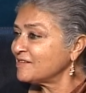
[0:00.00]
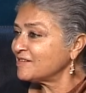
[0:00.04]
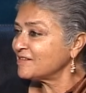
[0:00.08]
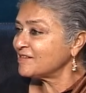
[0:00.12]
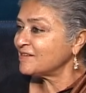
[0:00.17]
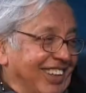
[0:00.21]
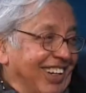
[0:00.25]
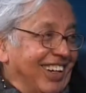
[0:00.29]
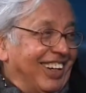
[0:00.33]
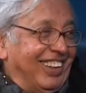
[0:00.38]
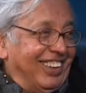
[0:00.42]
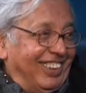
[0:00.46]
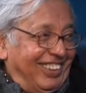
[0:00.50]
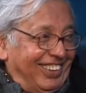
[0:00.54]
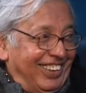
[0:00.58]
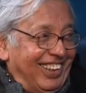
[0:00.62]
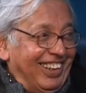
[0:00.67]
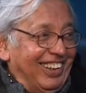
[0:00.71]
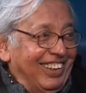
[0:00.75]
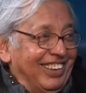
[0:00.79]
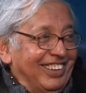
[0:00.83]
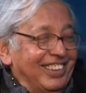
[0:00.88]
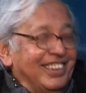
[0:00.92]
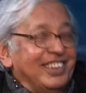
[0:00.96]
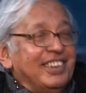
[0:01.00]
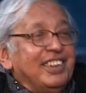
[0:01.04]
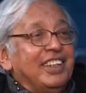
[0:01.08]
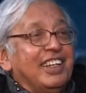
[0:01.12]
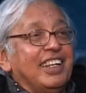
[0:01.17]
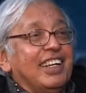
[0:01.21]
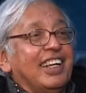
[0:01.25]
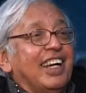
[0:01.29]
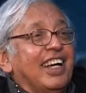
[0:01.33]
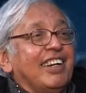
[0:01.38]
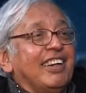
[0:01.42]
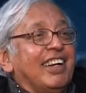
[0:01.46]
Yeah,
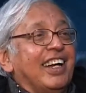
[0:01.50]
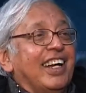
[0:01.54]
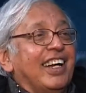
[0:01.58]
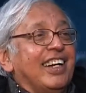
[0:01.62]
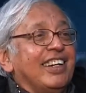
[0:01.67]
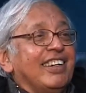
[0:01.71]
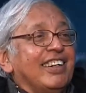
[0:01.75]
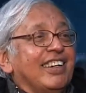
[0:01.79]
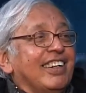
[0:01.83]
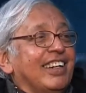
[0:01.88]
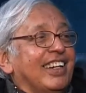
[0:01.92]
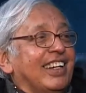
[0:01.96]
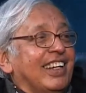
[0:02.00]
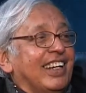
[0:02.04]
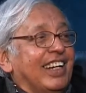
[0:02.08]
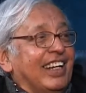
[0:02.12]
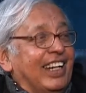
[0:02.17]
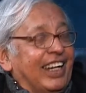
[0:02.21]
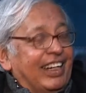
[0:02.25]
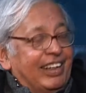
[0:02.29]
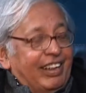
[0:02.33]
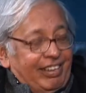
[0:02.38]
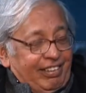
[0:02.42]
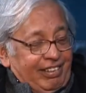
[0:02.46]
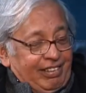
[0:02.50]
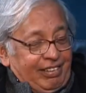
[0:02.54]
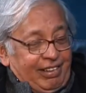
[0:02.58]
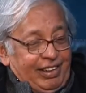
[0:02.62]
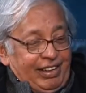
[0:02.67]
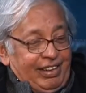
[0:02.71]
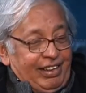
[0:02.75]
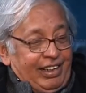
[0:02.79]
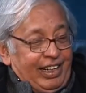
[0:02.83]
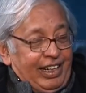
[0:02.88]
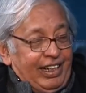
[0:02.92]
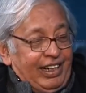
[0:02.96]

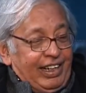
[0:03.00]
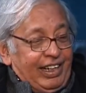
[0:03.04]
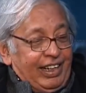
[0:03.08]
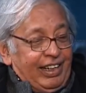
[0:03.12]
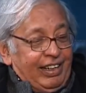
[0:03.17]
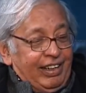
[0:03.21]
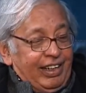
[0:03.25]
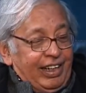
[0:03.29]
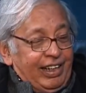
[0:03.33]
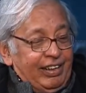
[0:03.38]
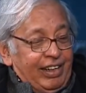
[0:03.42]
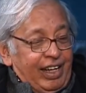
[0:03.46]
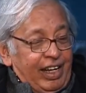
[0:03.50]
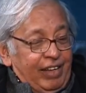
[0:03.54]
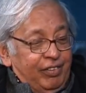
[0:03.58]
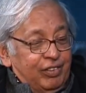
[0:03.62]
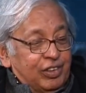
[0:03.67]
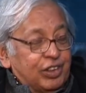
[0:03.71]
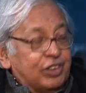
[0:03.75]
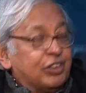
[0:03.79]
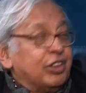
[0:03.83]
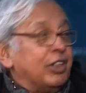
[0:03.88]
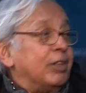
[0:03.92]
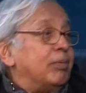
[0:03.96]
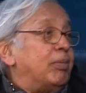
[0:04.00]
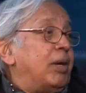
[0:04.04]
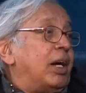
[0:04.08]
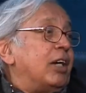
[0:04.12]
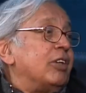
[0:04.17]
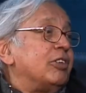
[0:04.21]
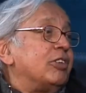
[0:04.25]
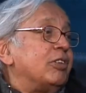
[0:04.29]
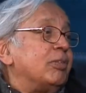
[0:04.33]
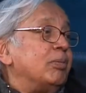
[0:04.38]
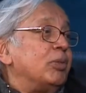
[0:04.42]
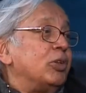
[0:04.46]
and I have written
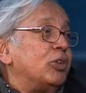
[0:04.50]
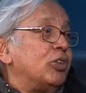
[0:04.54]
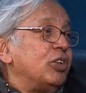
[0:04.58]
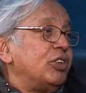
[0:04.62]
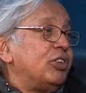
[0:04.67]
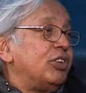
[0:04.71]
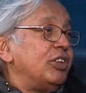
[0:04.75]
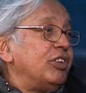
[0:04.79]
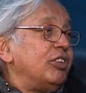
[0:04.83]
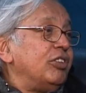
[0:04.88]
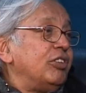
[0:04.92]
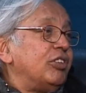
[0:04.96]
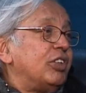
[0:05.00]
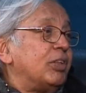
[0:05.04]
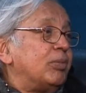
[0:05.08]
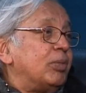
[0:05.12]
about musicians,